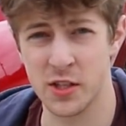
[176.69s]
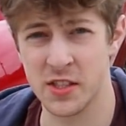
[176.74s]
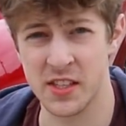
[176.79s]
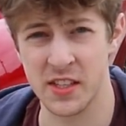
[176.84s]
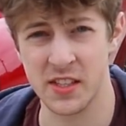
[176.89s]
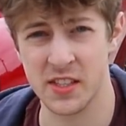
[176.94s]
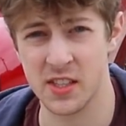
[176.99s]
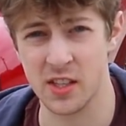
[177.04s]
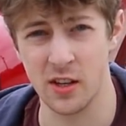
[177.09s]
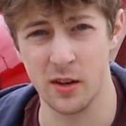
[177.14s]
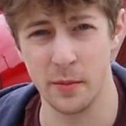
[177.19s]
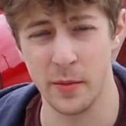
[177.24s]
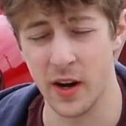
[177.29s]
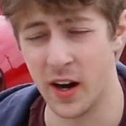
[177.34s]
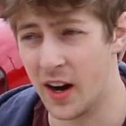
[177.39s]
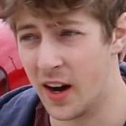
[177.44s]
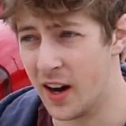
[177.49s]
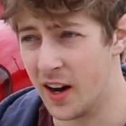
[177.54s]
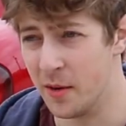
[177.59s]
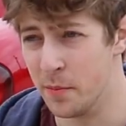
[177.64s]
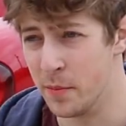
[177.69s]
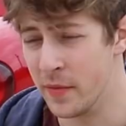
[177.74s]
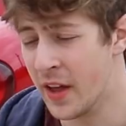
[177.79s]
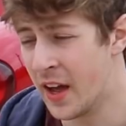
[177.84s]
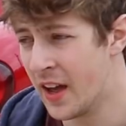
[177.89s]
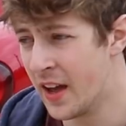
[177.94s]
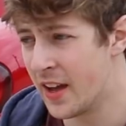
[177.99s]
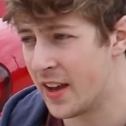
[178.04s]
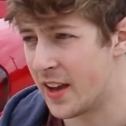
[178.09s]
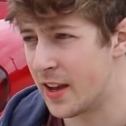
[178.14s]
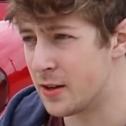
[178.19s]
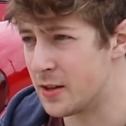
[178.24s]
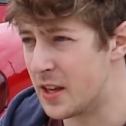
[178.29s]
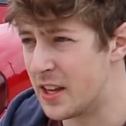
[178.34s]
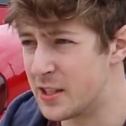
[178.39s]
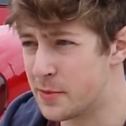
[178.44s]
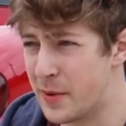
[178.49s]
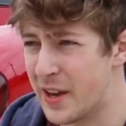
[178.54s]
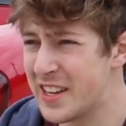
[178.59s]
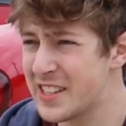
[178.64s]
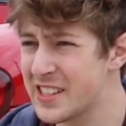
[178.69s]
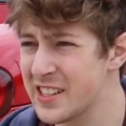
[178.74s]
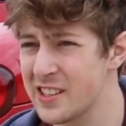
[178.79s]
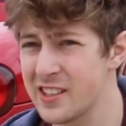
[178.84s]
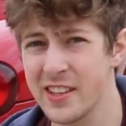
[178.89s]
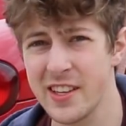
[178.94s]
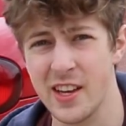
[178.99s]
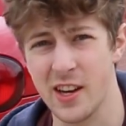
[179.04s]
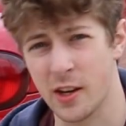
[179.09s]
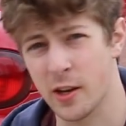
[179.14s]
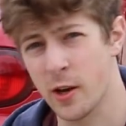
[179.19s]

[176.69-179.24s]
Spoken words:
system. It is basically a